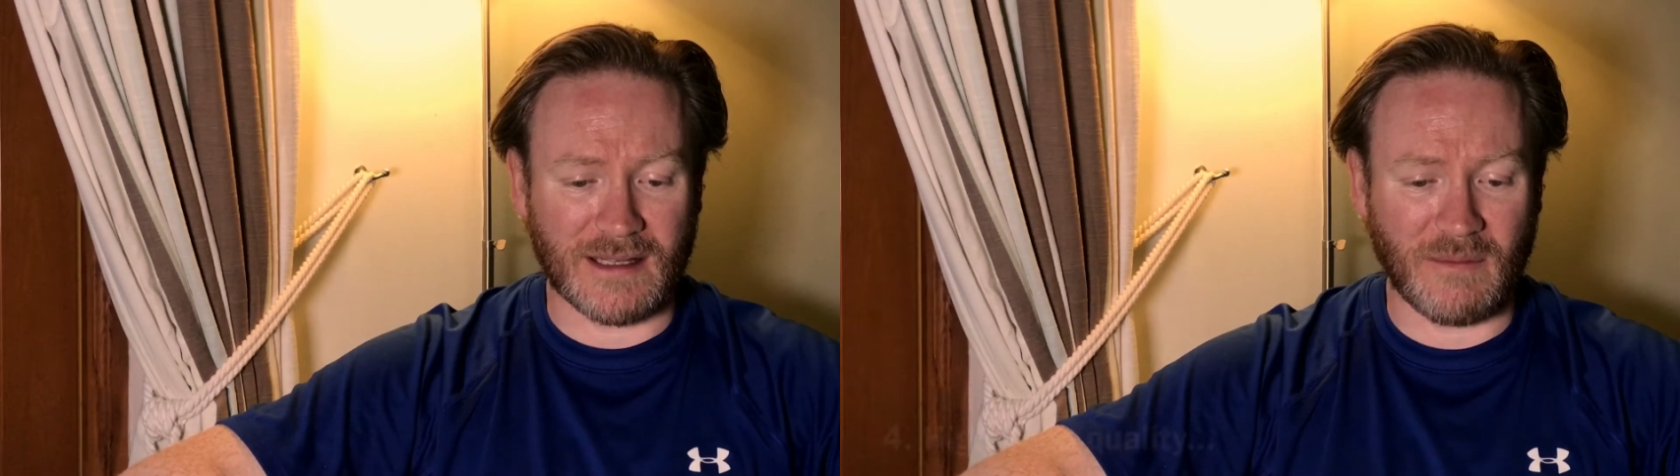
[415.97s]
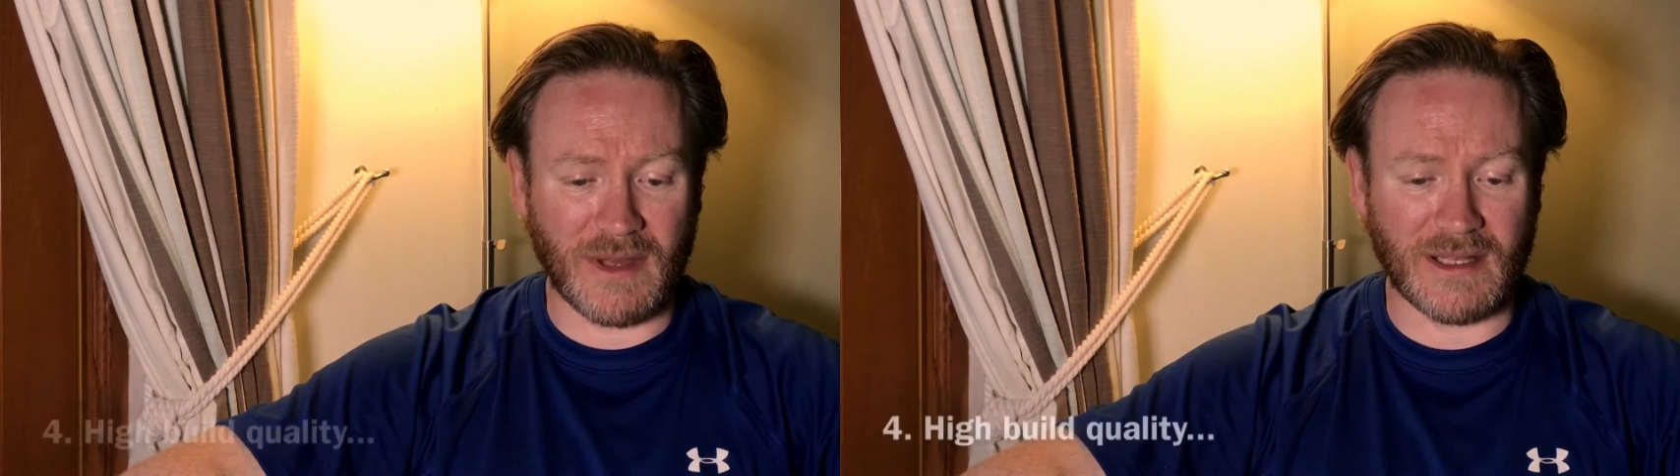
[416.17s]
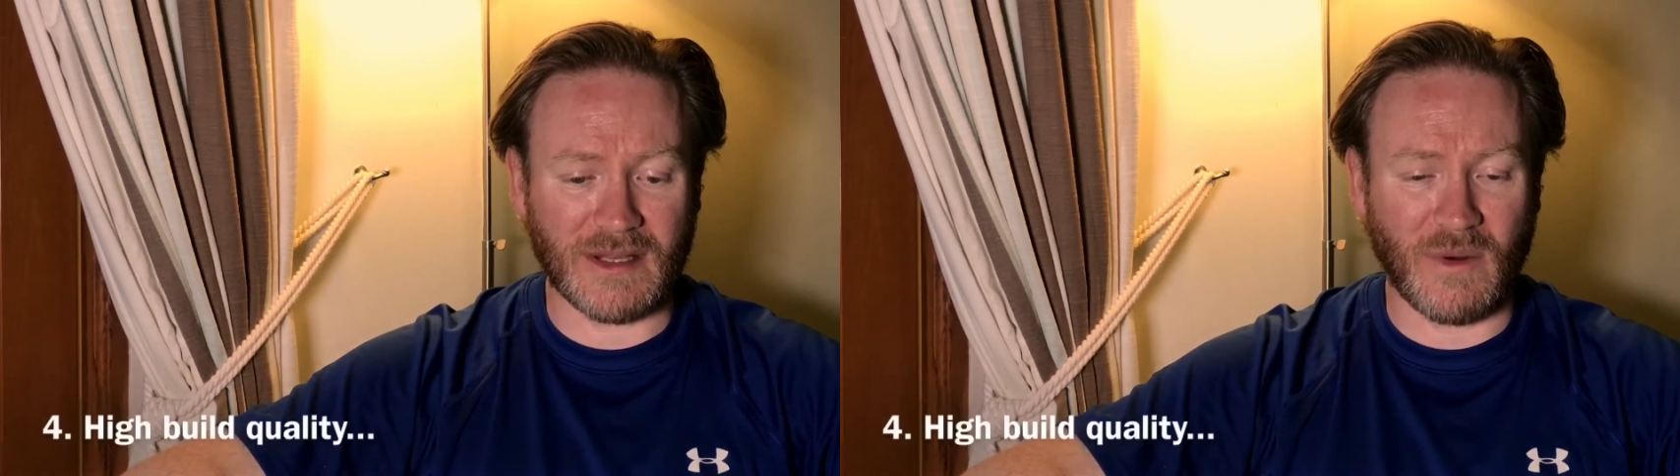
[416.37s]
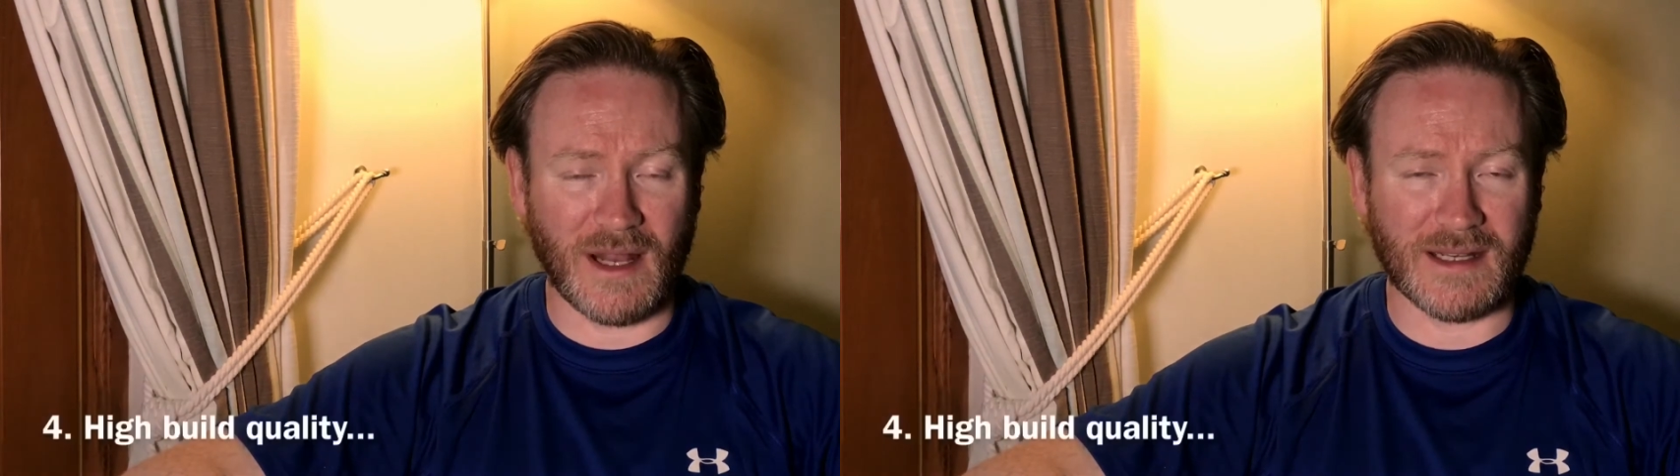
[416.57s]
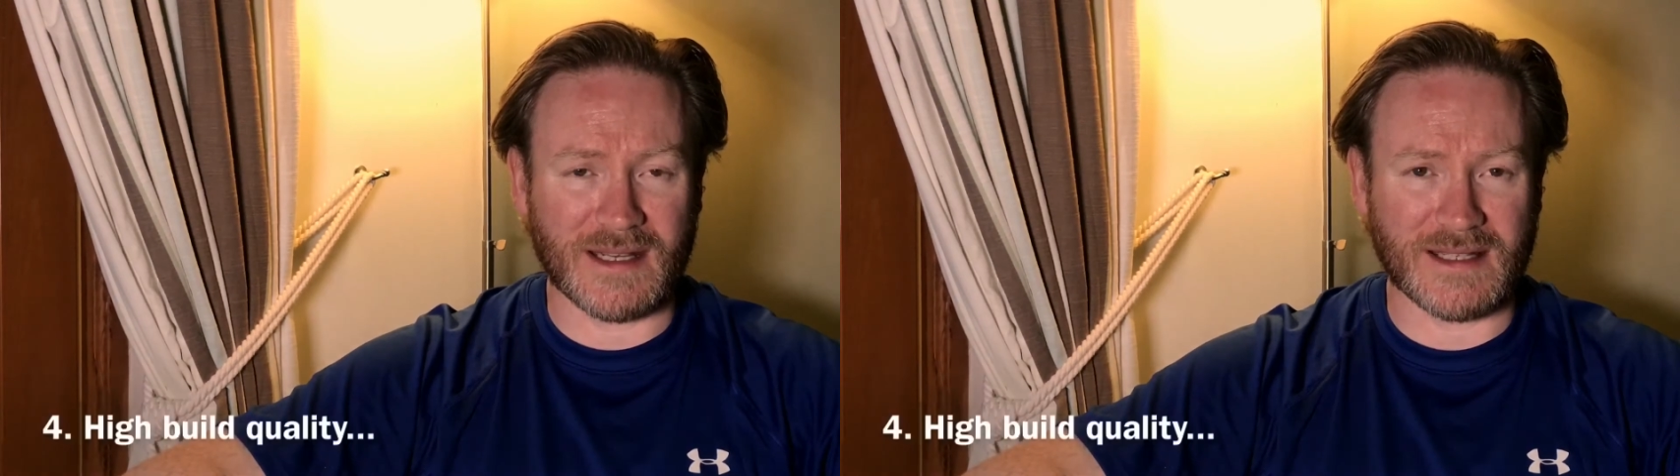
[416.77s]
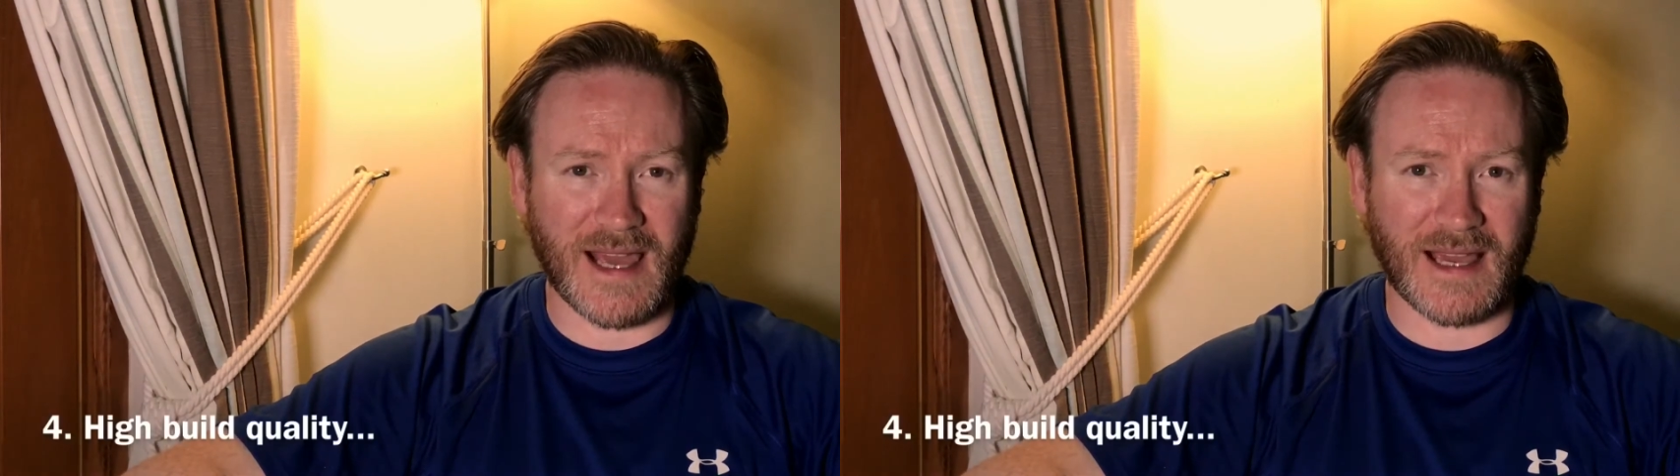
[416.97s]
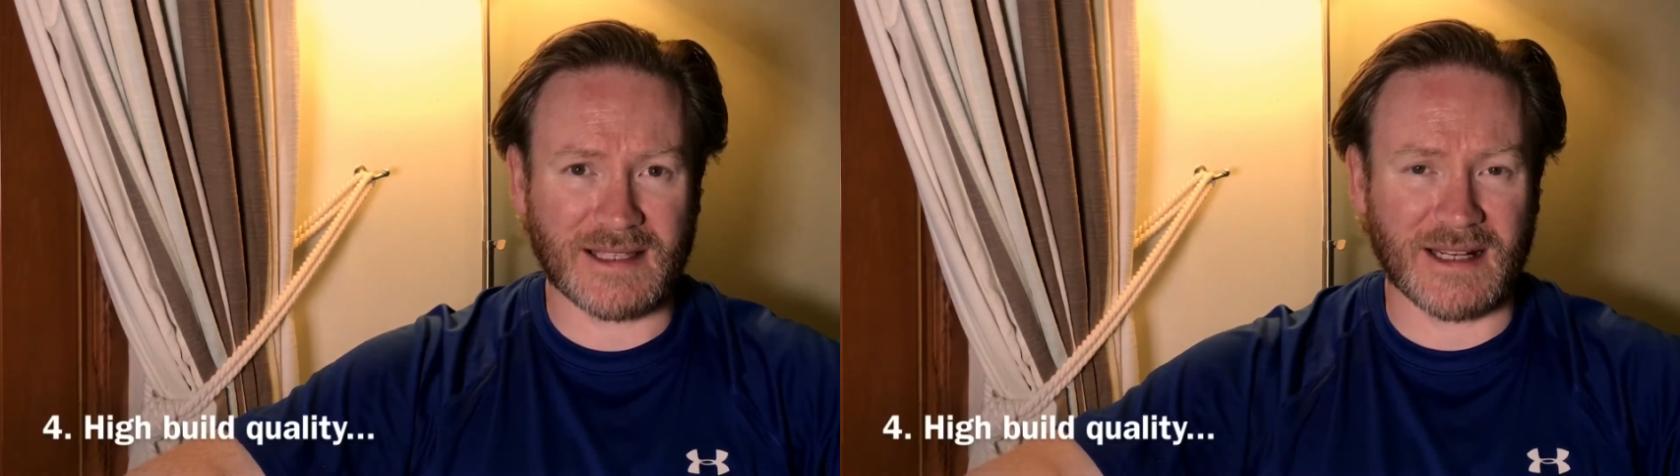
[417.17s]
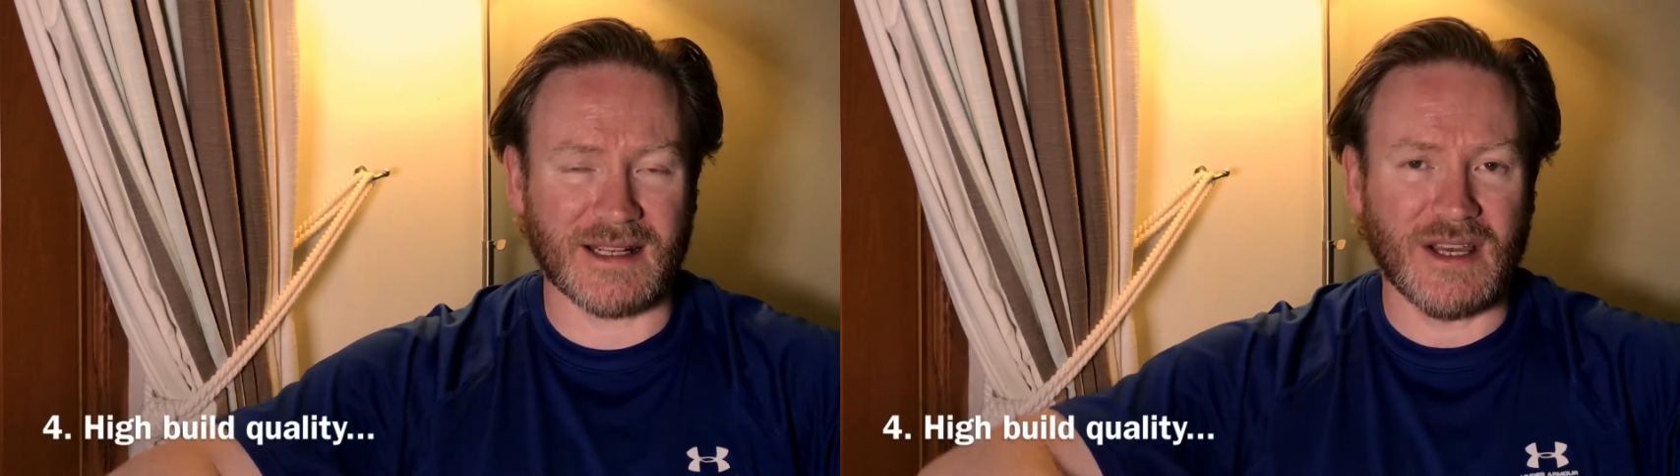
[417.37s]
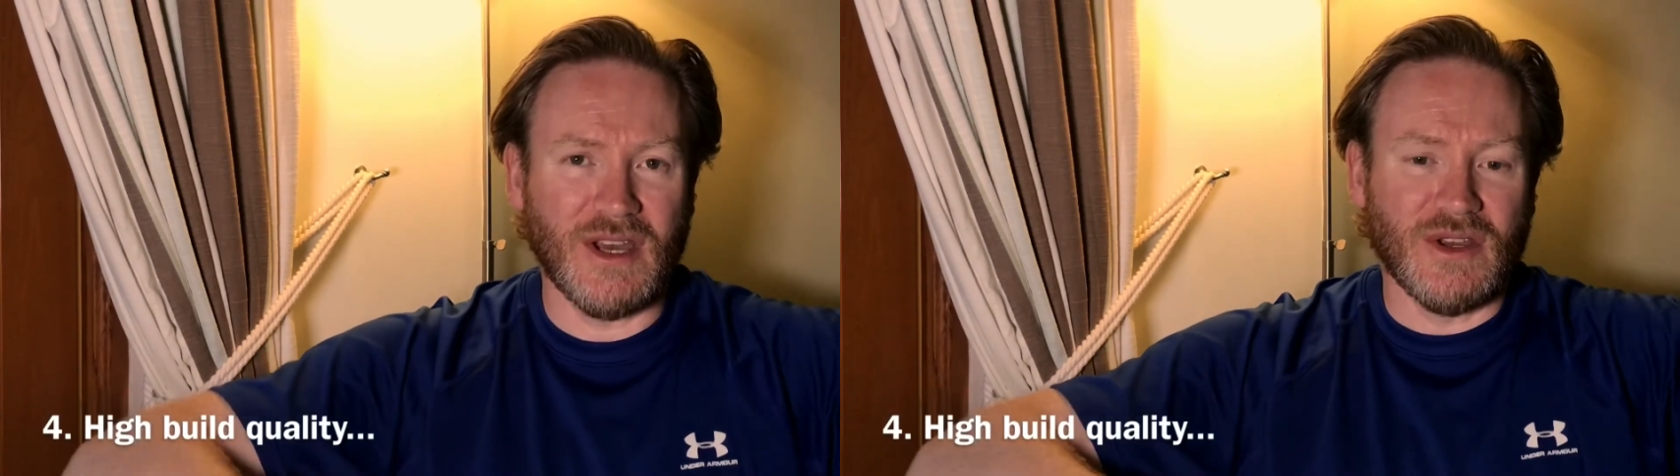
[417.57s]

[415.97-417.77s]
the build quality is excellent.